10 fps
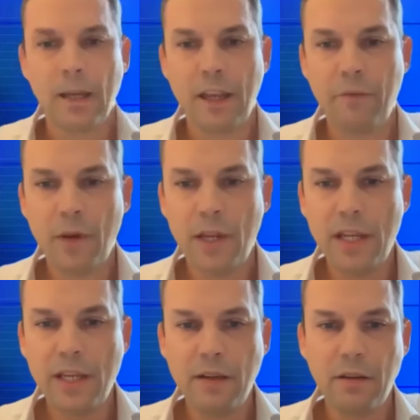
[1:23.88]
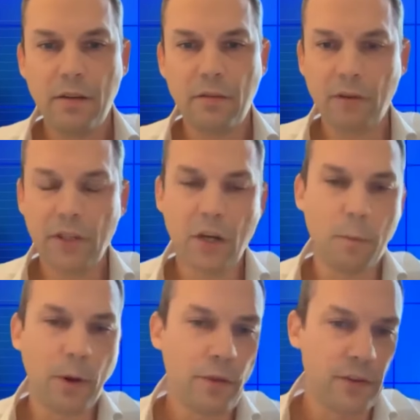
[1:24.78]
if we,
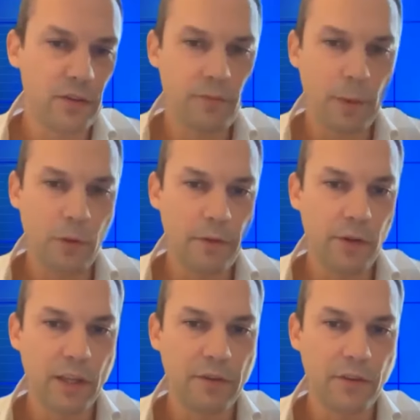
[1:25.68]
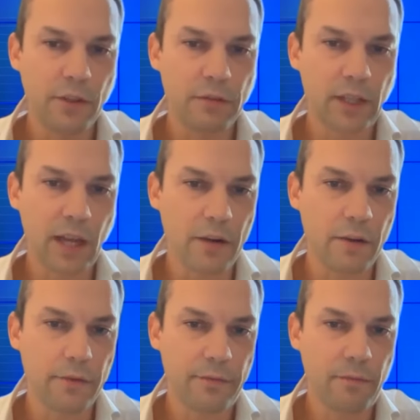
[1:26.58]
both of you give us a kind
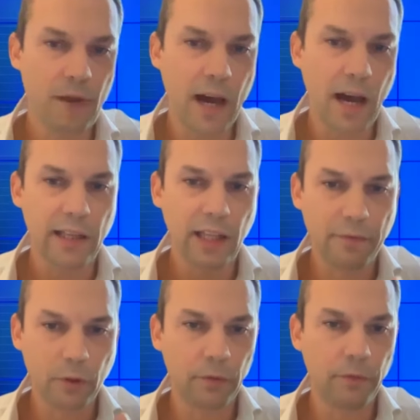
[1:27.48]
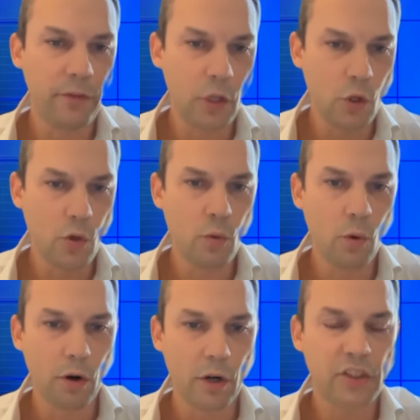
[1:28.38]
of high level view
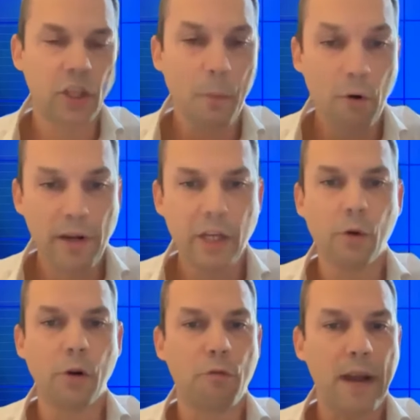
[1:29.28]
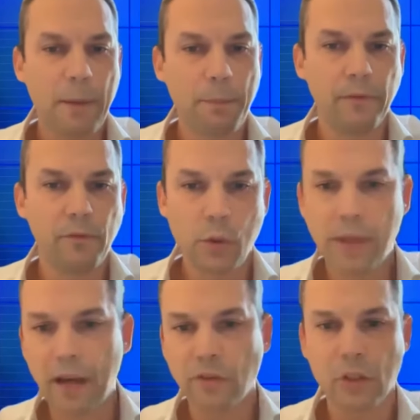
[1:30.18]
or a summary or a wrap of
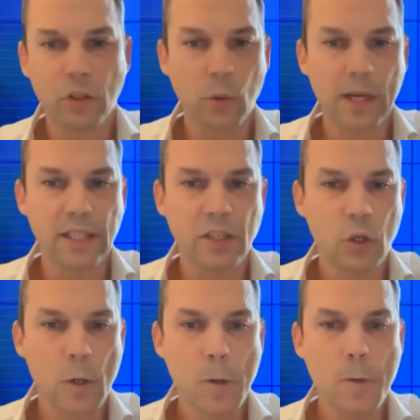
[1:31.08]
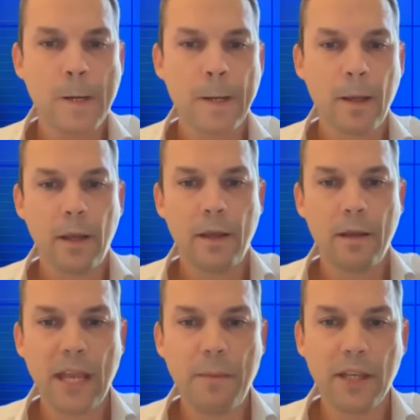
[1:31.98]
2022,
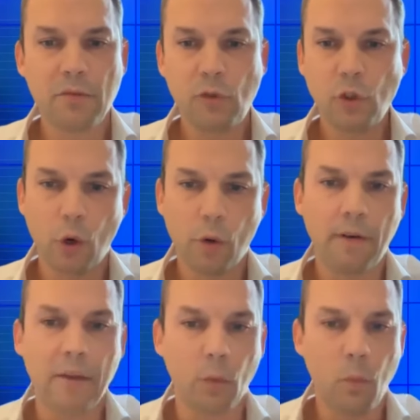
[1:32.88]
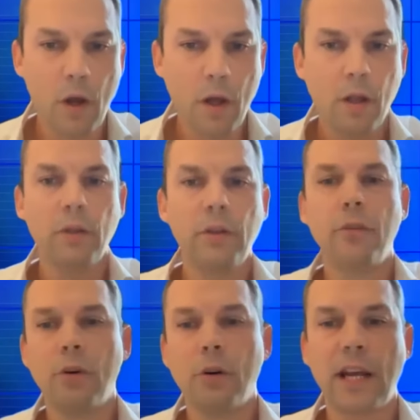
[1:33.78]
maybe a tour around the world
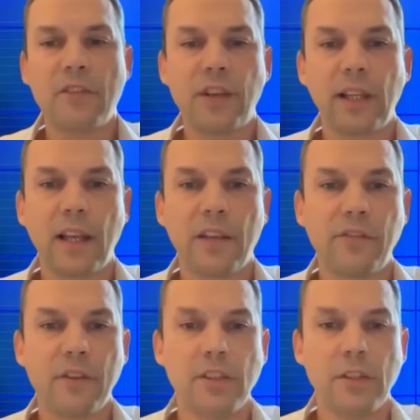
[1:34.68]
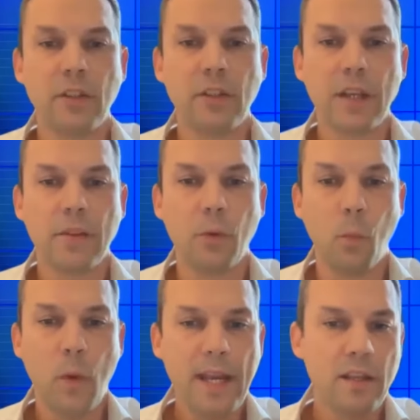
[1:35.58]
or asset classes, looking at
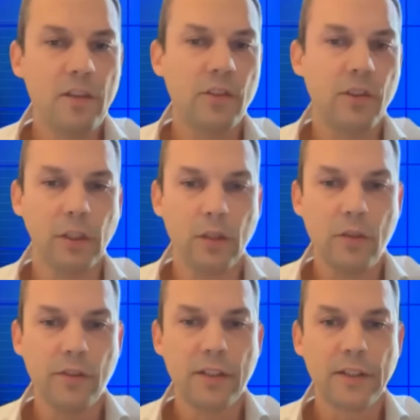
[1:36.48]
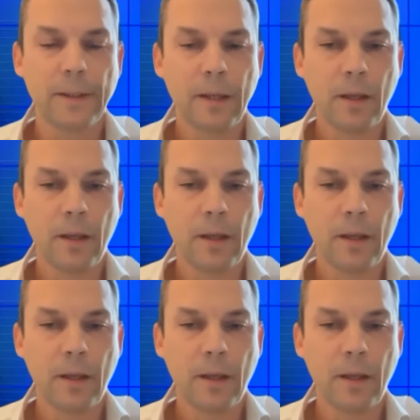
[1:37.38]
the winners and the losers